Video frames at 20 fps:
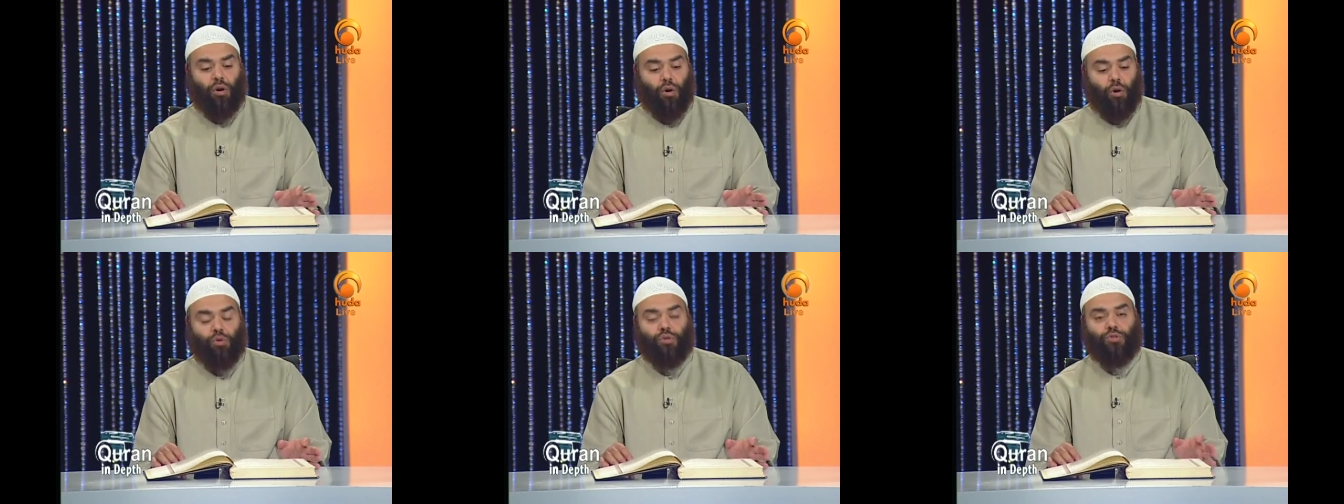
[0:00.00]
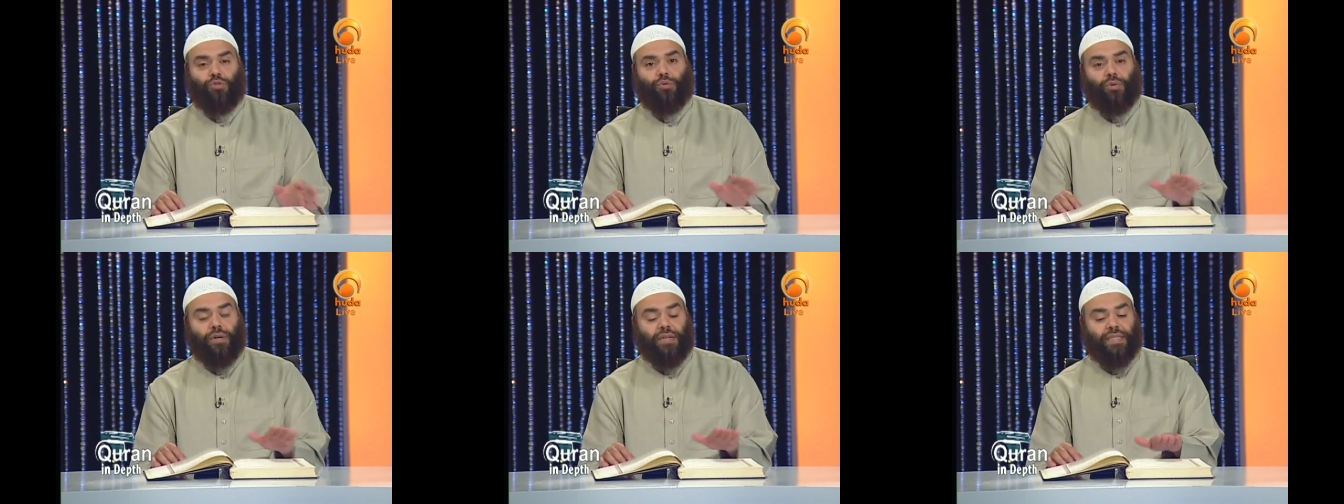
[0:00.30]

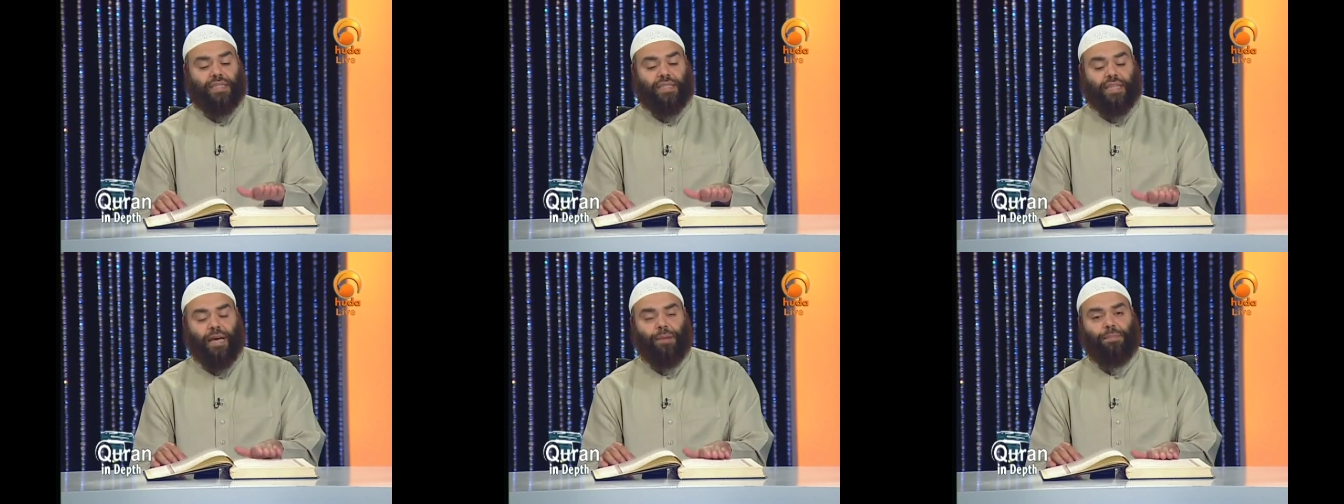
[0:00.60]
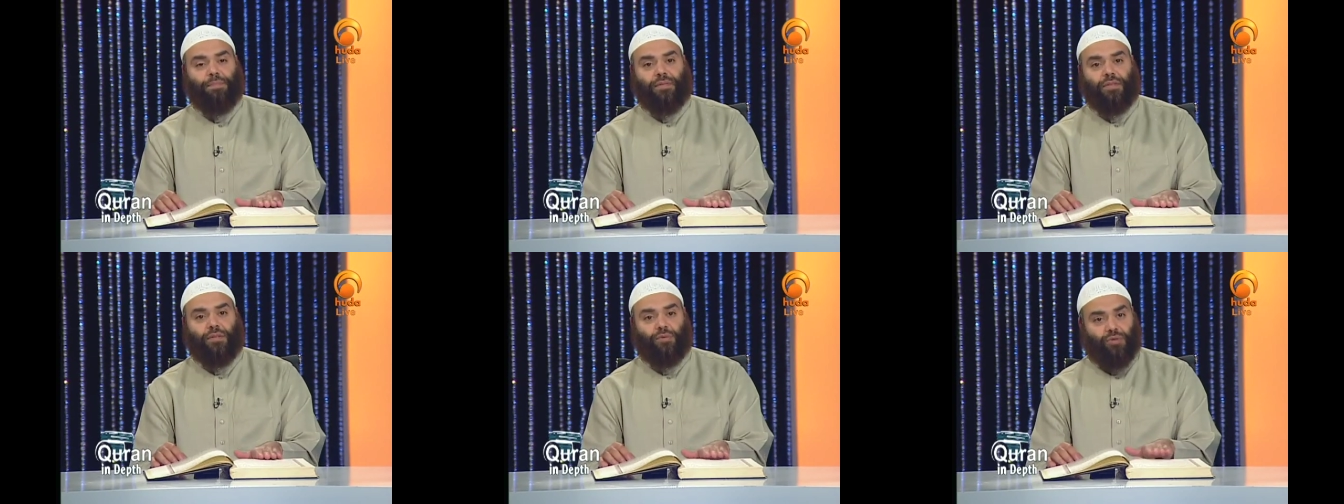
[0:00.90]
Also it's
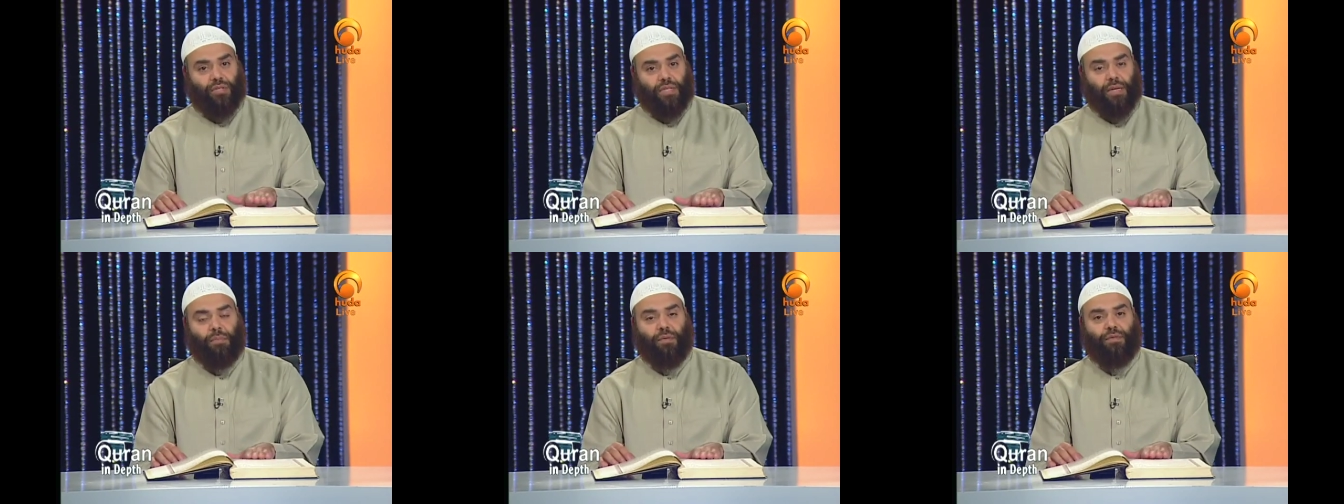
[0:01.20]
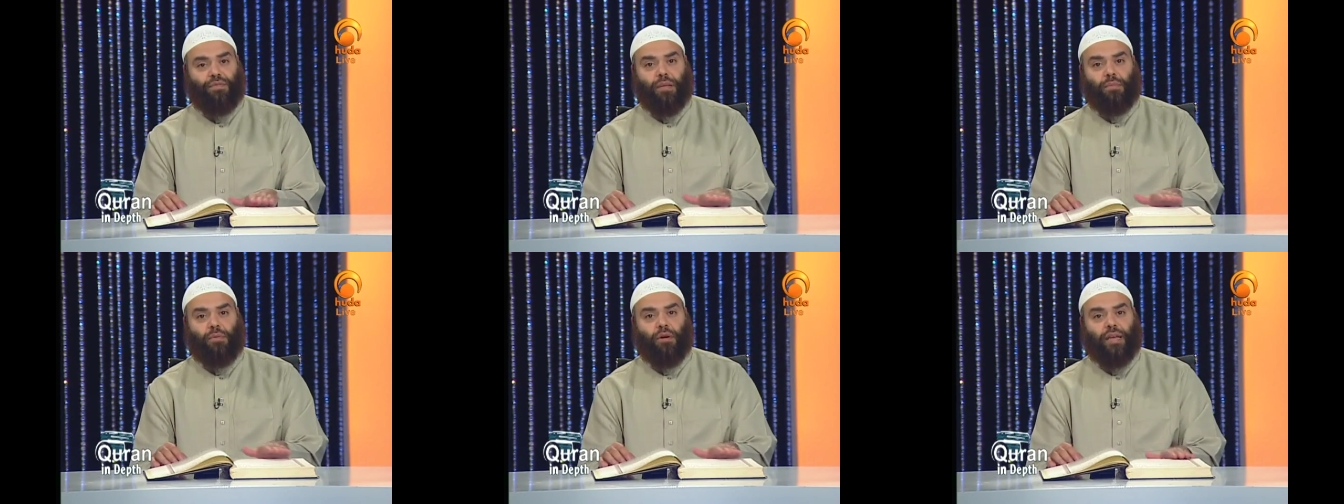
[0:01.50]
kept, or some
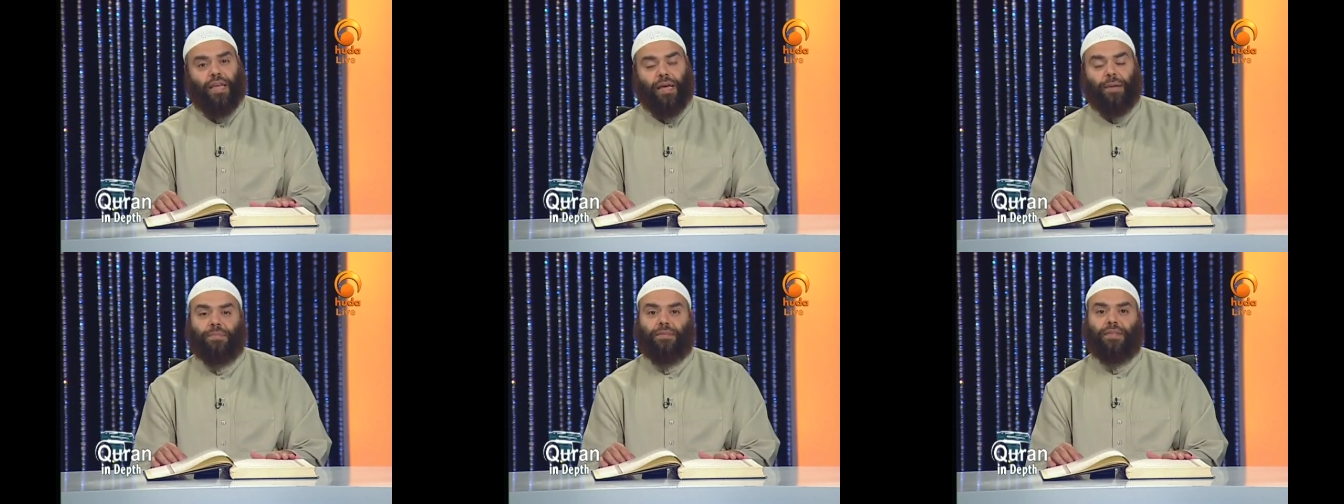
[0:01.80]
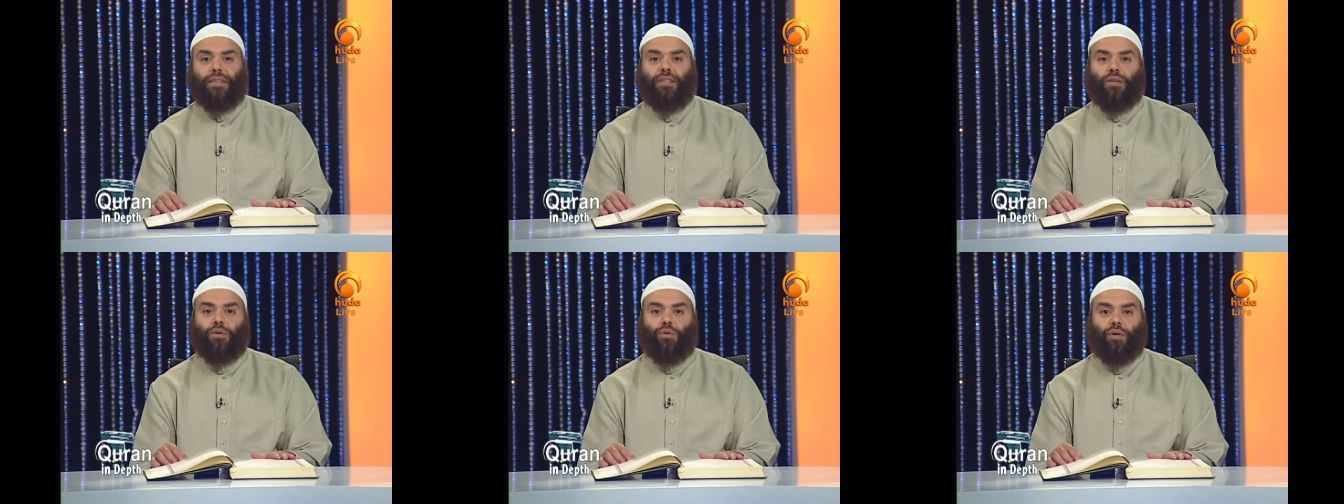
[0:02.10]
of them are
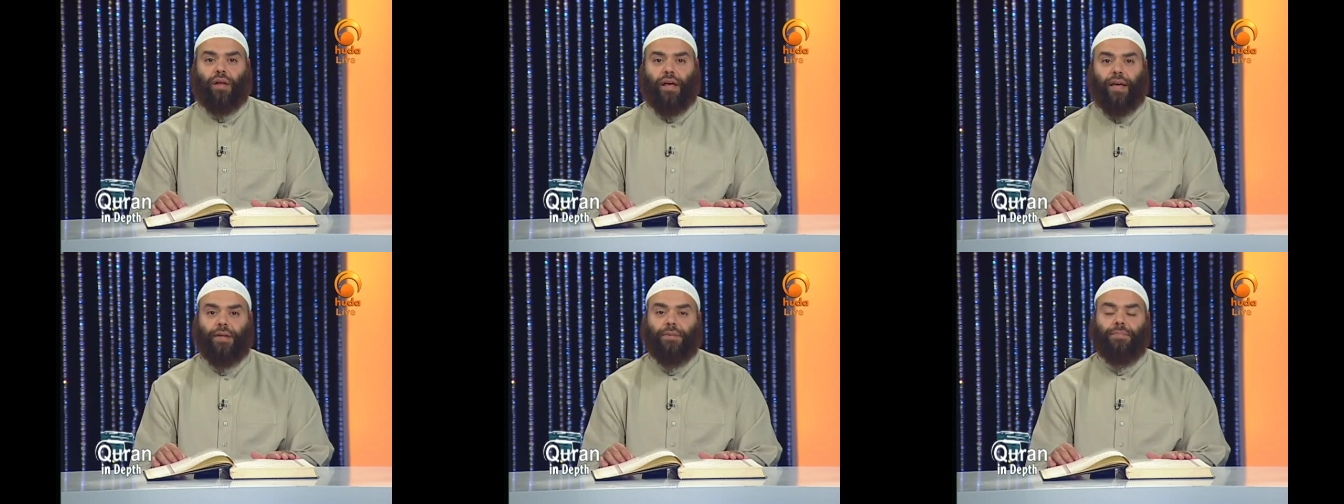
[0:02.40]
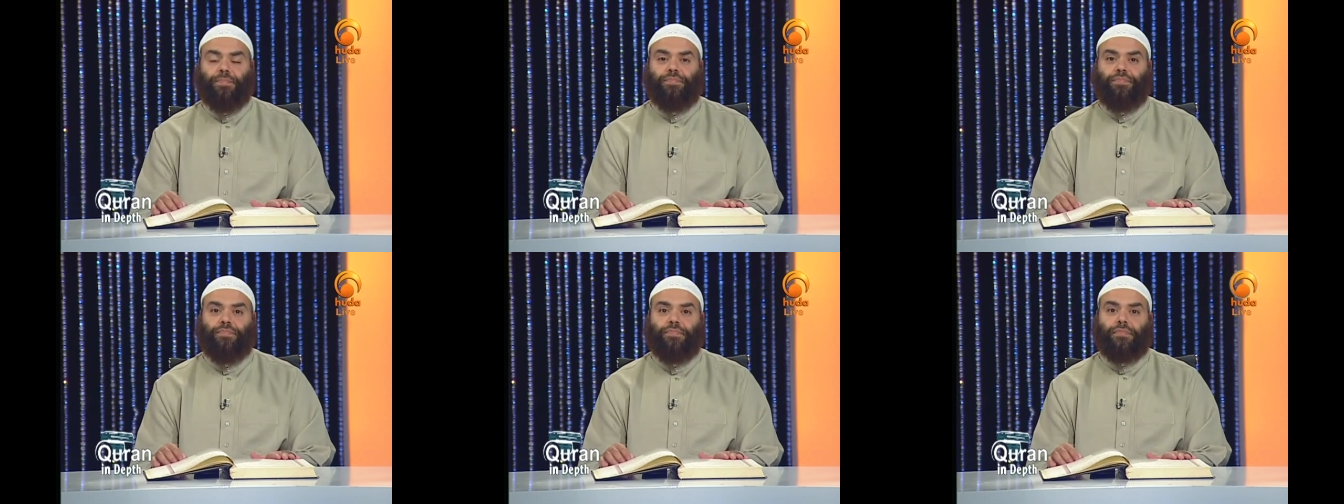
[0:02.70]
kept in the
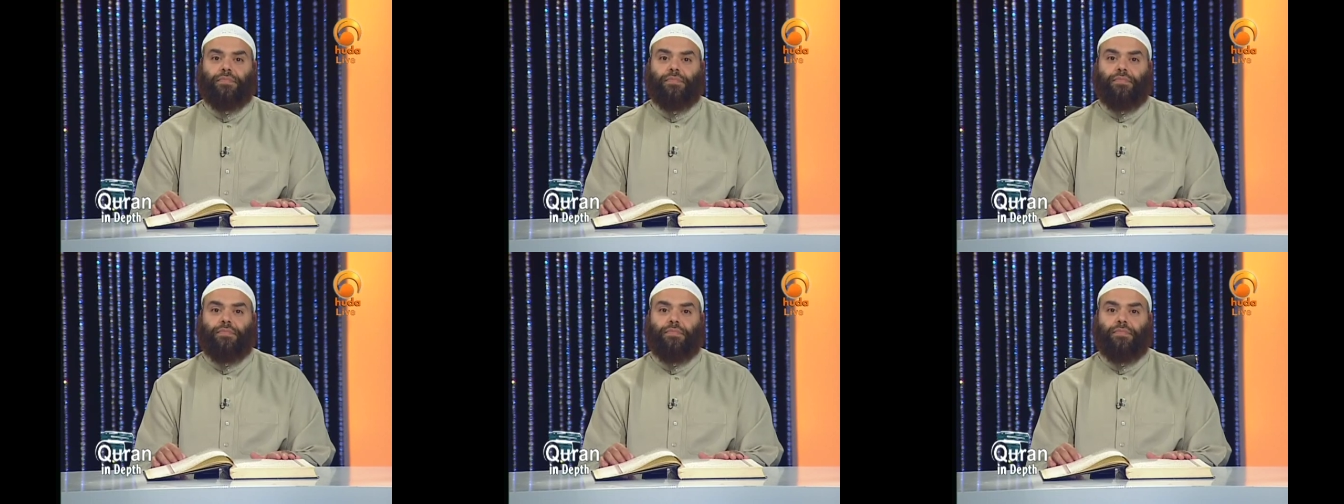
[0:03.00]
Quran,